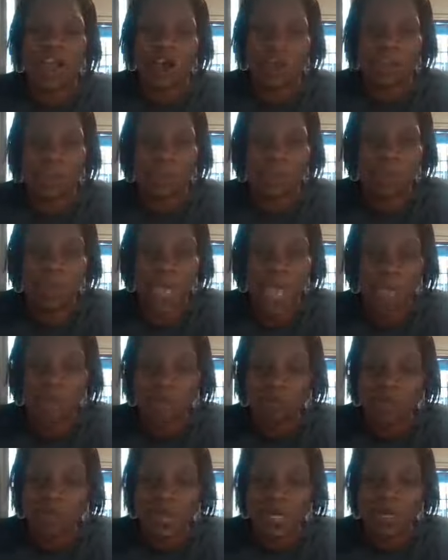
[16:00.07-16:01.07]
awesome
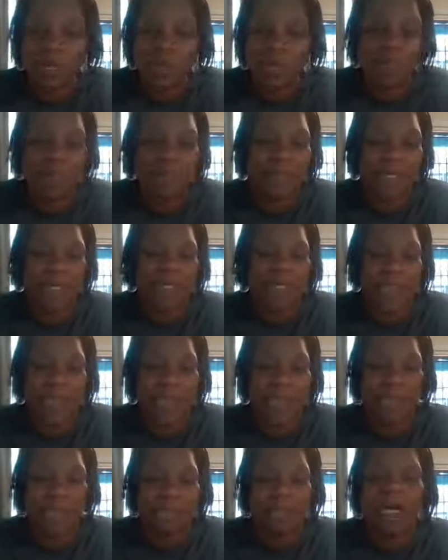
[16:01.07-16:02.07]
game, really, really fun
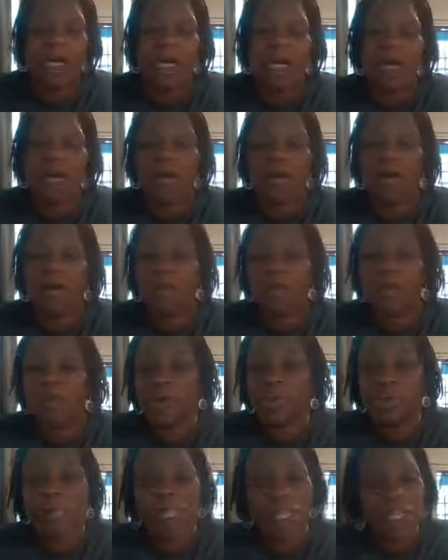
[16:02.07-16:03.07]
game. Um,
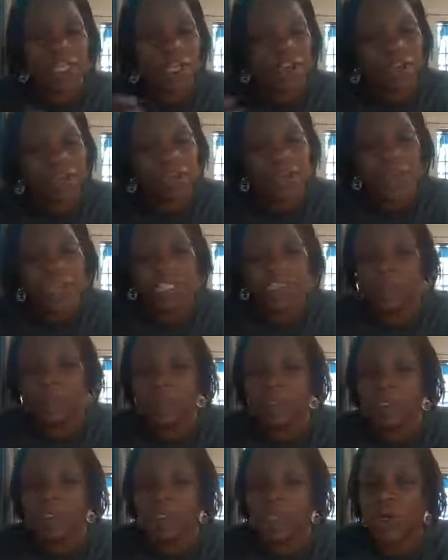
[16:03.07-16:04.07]
they're playing it on
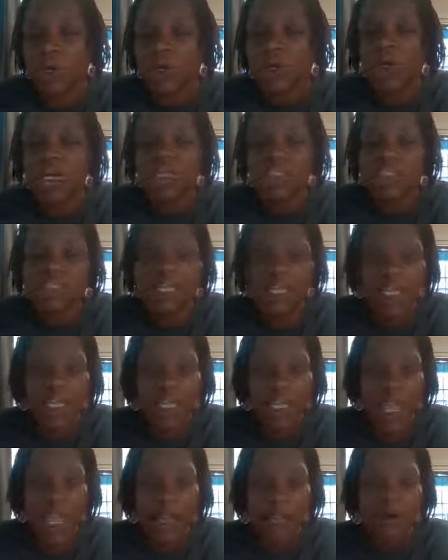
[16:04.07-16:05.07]
Facebook. So check
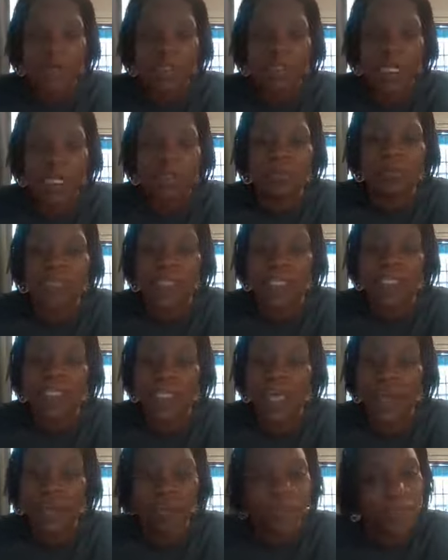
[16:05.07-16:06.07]
it out. Um, check
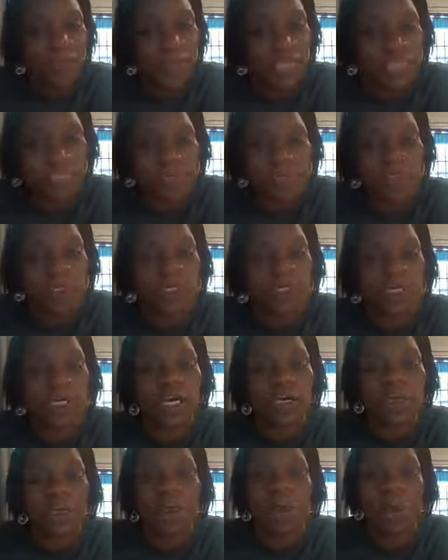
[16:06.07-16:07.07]
us out on Facebook.
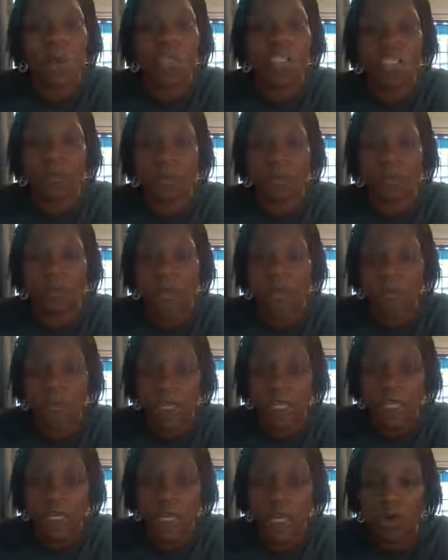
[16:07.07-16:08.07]
Uh, you can watch some of our
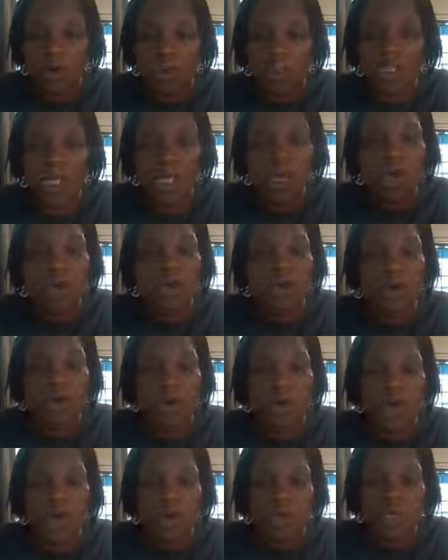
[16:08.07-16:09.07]
videos.
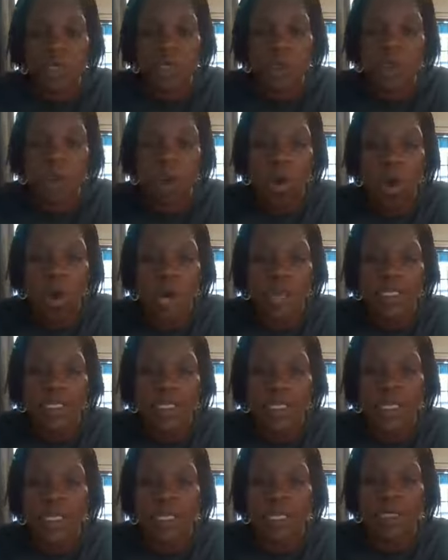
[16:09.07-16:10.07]
We're also
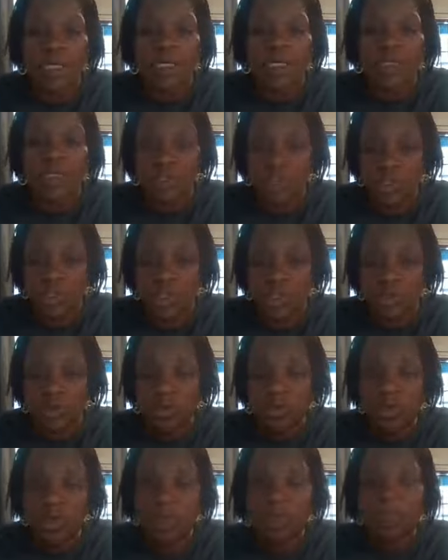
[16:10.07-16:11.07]
on uh,
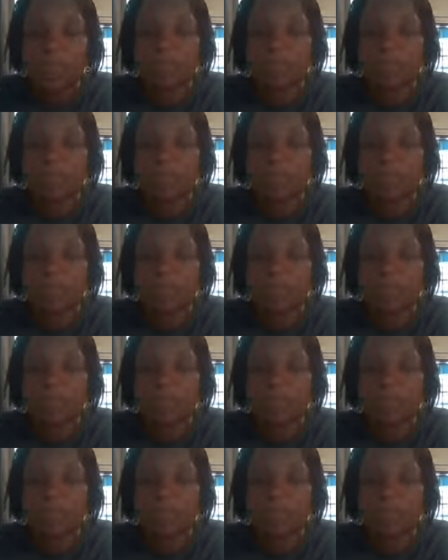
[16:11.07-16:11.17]
YouTube.